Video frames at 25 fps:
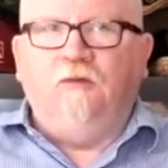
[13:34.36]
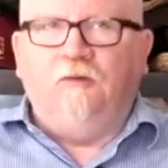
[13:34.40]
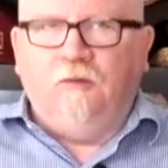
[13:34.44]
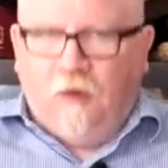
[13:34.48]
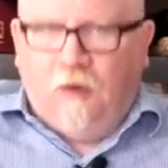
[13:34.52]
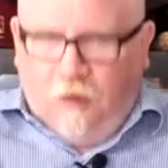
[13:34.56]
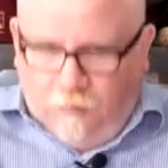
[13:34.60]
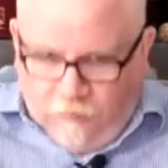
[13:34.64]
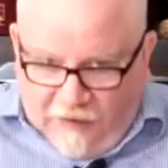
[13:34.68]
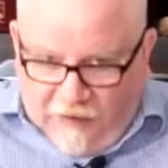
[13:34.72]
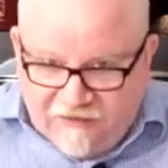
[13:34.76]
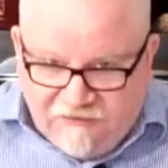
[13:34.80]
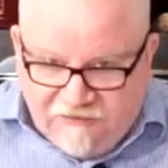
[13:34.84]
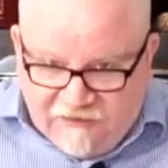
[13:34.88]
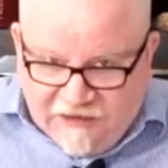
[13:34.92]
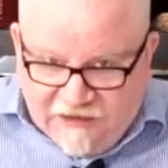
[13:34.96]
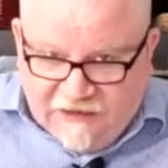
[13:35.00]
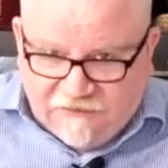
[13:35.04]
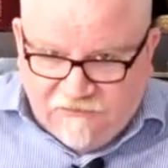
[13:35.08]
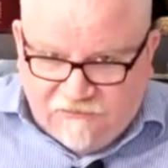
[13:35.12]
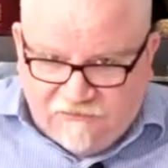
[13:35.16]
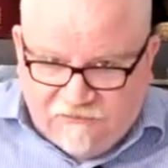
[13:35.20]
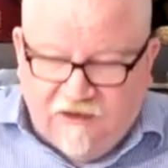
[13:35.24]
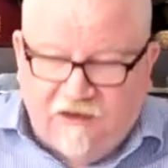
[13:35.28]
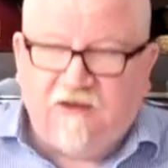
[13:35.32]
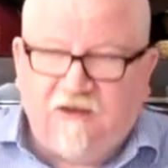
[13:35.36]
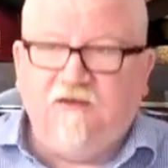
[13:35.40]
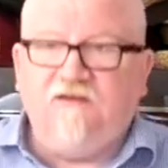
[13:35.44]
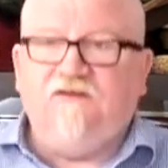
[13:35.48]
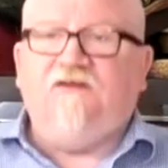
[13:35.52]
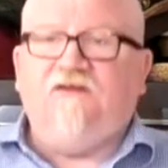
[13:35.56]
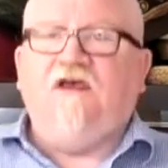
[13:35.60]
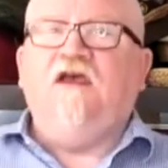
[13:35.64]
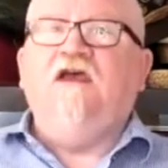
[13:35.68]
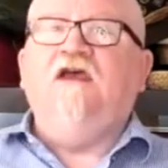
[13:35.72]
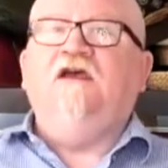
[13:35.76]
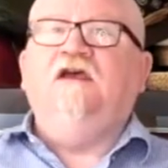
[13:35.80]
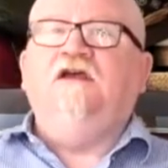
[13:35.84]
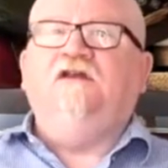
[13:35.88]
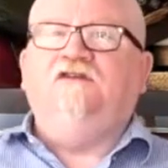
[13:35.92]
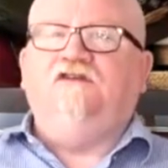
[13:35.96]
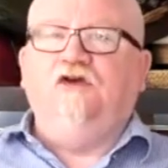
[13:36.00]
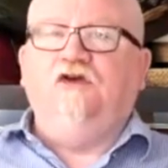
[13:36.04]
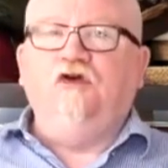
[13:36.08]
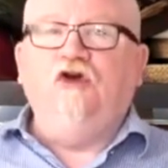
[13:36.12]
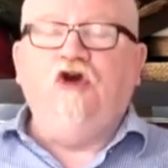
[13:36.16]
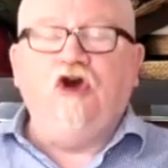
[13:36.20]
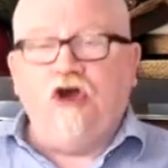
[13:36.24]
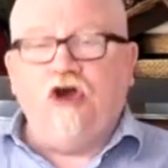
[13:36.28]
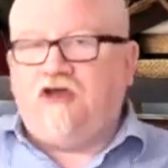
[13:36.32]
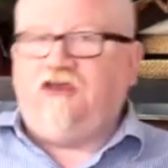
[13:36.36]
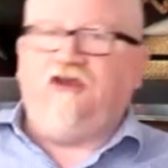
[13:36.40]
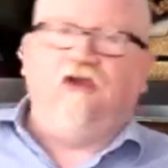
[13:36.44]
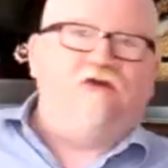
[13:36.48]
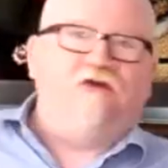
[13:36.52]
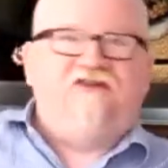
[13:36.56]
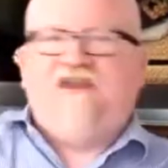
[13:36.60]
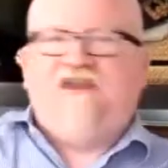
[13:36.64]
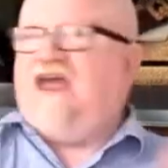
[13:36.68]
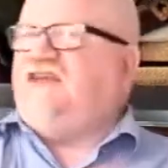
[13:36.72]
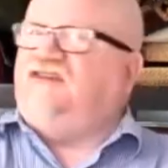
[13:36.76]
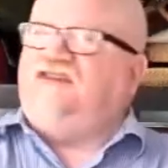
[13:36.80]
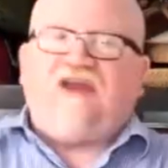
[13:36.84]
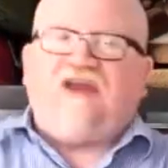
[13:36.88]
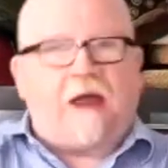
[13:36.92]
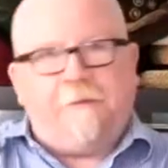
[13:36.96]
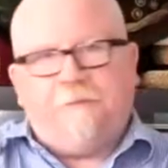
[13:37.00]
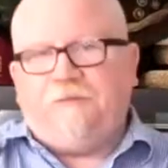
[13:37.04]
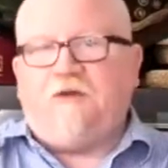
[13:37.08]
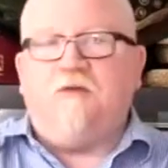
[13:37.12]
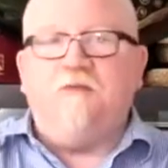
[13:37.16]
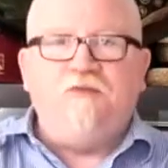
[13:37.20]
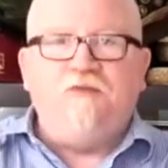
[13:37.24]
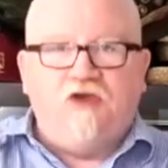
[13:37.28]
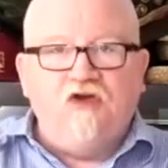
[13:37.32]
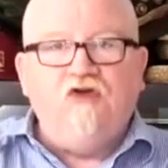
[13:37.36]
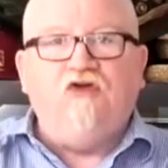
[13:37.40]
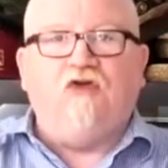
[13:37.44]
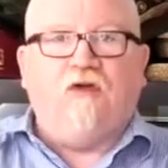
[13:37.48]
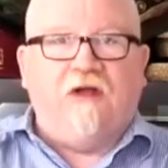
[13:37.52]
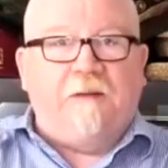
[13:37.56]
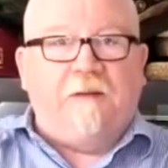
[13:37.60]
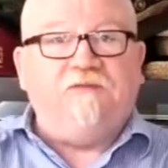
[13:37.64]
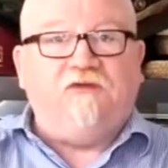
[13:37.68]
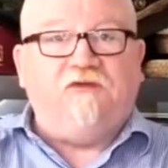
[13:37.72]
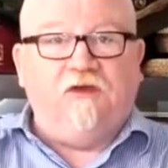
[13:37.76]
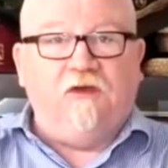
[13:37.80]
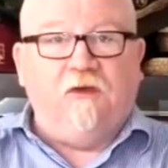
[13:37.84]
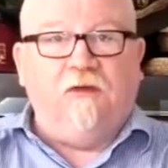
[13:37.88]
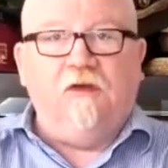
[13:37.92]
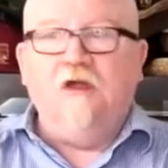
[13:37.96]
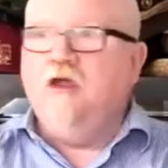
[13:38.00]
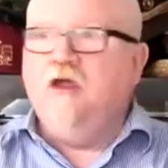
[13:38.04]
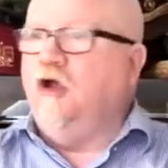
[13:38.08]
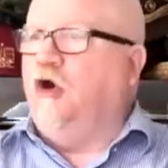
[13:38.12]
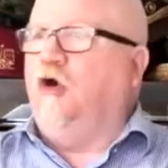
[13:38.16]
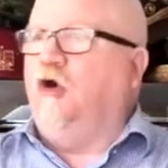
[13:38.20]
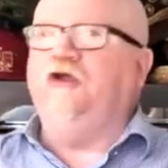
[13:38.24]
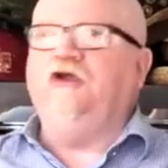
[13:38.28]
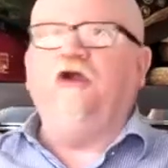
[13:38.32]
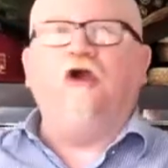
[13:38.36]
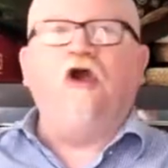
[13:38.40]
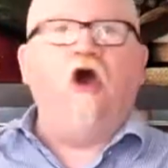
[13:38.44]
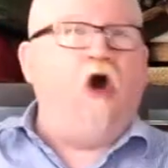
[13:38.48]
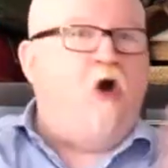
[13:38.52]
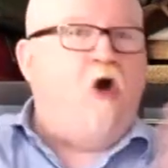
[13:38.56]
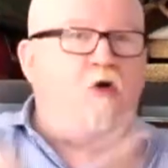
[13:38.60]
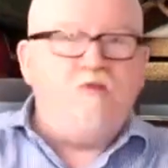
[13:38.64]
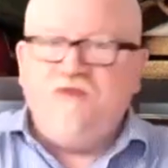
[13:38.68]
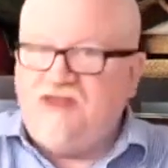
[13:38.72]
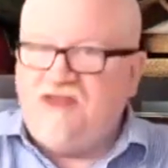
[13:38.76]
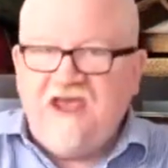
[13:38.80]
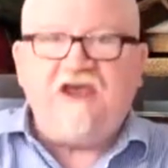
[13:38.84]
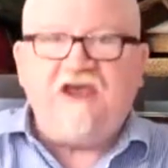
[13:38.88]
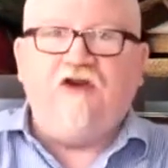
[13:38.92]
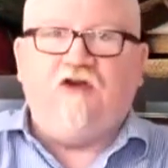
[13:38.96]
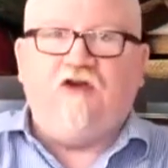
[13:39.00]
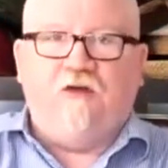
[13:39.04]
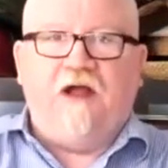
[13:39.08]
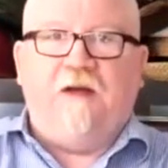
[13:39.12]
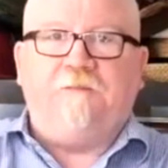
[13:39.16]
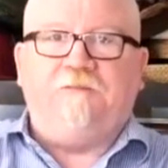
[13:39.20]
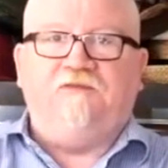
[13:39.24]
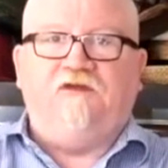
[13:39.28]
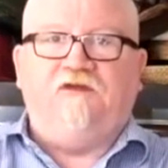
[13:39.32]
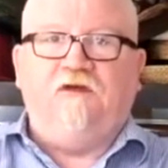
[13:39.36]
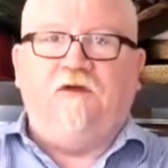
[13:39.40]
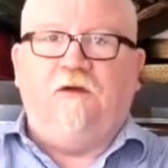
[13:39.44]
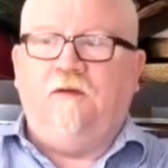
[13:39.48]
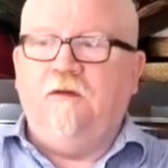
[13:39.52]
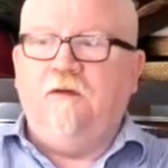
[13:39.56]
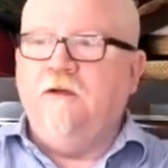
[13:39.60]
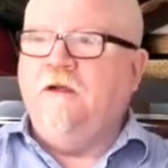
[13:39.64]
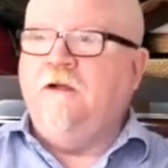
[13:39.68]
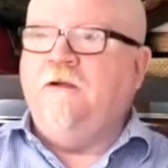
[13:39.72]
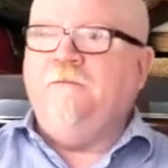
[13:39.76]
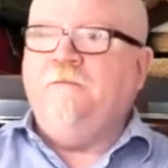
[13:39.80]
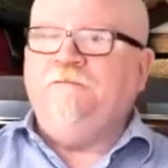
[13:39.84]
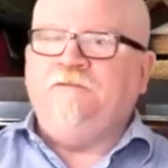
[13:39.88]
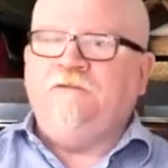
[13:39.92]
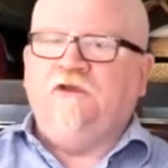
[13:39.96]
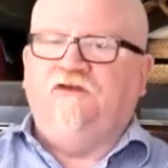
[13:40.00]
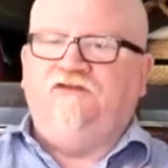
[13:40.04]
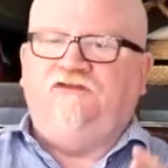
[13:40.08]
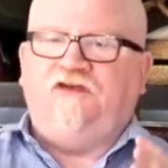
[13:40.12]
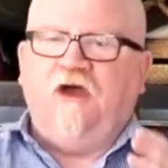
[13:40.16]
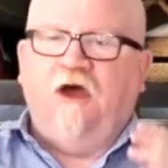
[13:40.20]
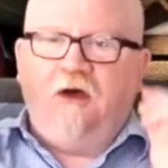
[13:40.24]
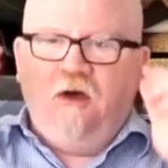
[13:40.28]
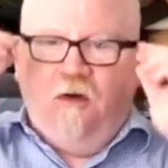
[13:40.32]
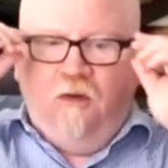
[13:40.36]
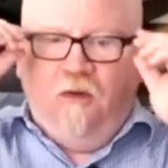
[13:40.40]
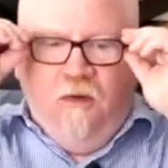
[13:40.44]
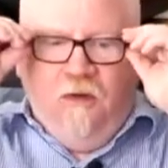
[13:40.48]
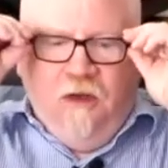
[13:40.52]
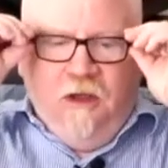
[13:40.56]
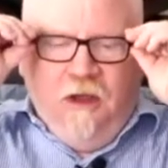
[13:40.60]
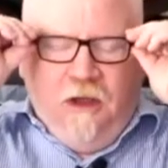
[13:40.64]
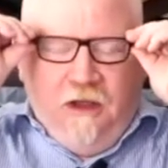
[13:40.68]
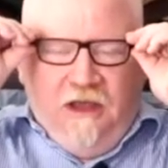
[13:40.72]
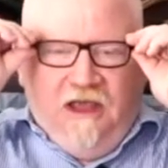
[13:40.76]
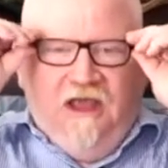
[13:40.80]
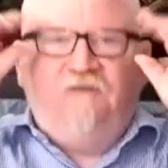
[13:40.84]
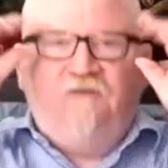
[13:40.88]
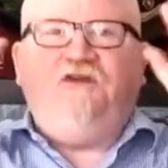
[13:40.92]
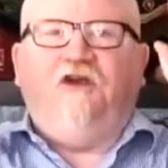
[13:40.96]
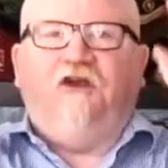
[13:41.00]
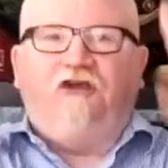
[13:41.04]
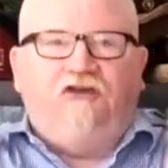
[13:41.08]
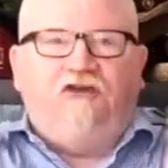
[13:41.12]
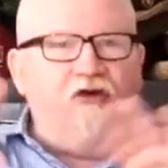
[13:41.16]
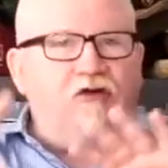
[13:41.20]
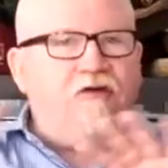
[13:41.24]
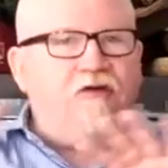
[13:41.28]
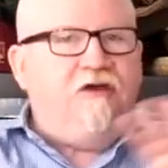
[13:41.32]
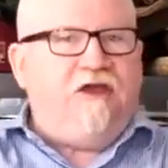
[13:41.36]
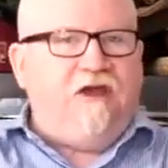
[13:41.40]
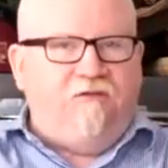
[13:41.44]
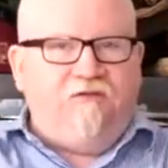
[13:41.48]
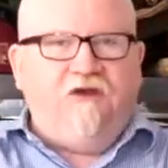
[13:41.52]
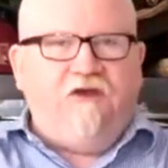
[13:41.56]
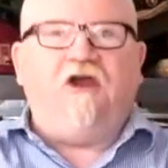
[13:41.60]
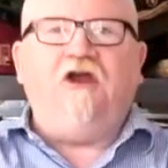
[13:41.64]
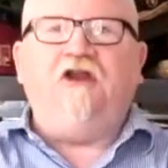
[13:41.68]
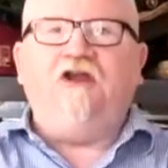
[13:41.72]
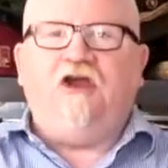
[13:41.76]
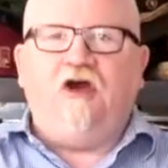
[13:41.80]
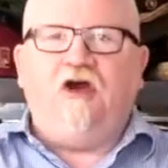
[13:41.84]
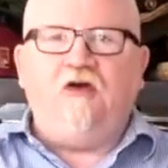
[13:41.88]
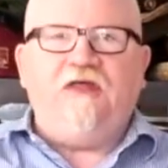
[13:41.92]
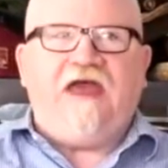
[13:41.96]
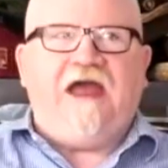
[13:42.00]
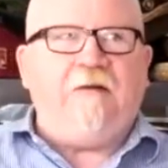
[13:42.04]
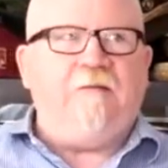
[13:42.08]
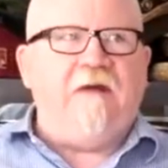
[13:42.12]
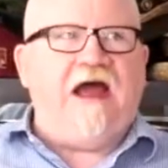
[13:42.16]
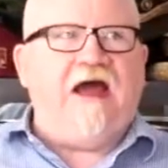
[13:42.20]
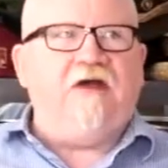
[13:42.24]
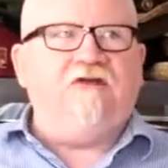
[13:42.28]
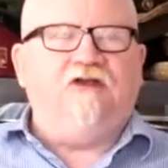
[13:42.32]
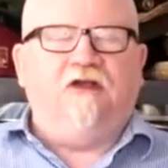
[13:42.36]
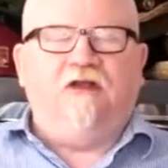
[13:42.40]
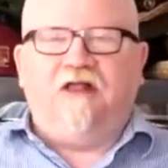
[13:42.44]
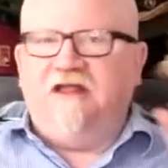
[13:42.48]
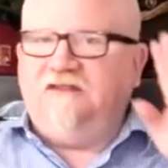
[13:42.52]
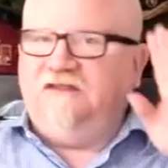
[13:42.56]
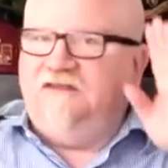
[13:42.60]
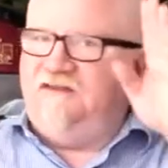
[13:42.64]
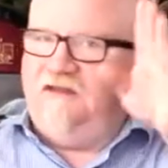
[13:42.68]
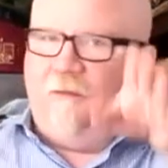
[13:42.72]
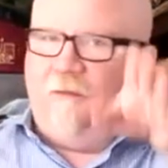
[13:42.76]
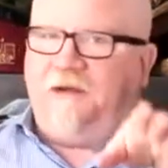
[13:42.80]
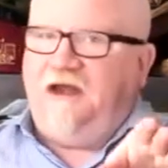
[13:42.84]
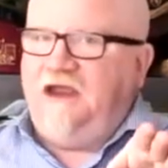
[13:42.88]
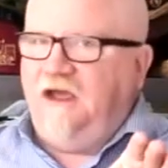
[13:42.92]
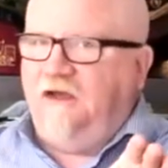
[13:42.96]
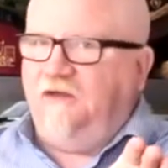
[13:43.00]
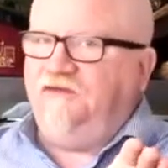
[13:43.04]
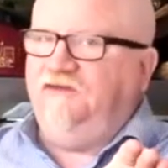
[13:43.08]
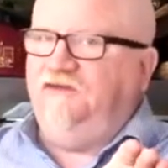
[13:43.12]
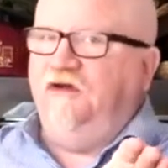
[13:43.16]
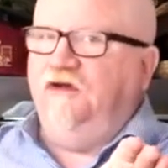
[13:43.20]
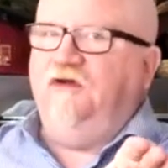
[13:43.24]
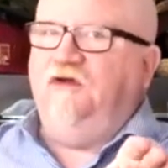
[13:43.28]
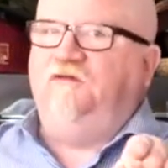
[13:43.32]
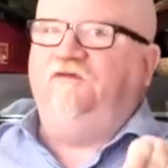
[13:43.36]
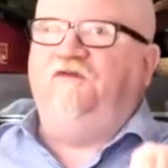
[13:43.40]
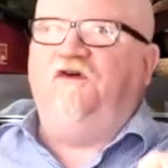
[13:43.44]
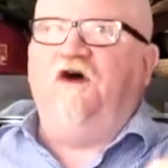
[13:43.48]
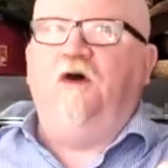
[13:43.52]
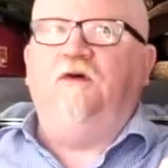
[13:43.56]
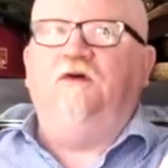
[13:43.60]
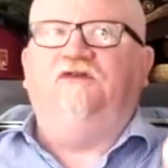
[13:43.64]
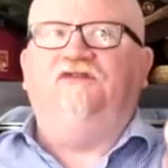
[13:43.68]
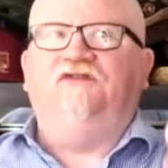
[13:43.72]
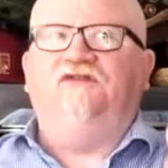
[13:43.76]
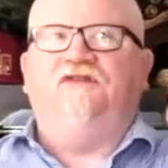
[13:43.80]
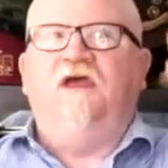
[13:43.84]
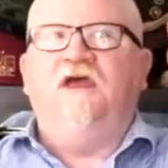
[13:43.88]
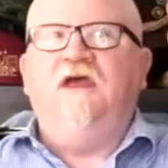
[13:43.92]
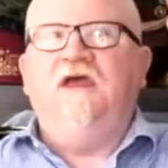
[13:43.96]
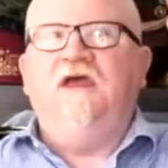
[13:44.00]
residences to hook your desktop computer up to, or your home theater up to. So if you're going to go that route and you're letting somebody else do it, folks,